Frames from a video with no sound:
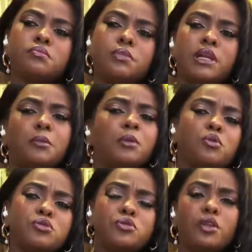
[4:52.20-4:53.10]
but let me
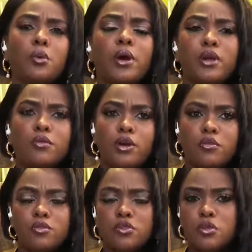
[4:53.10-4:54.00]
pause you there. Why a
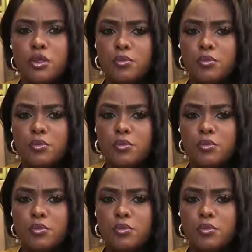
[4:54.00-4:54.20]
runoff? Don't you think